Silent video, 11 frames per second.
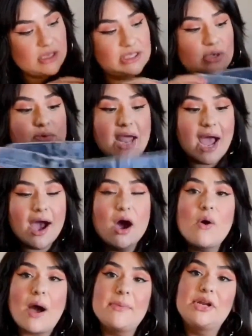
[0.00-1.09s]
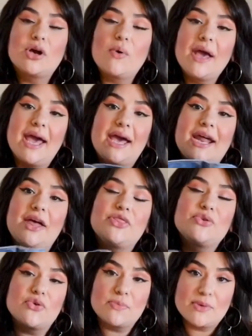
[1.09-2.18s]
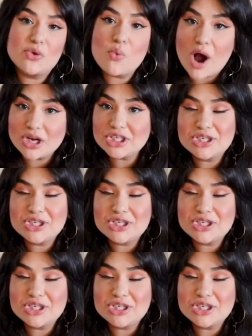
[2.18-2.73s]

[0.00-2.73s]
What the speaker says: So now I'm gonna go ahead and throw them in the wash and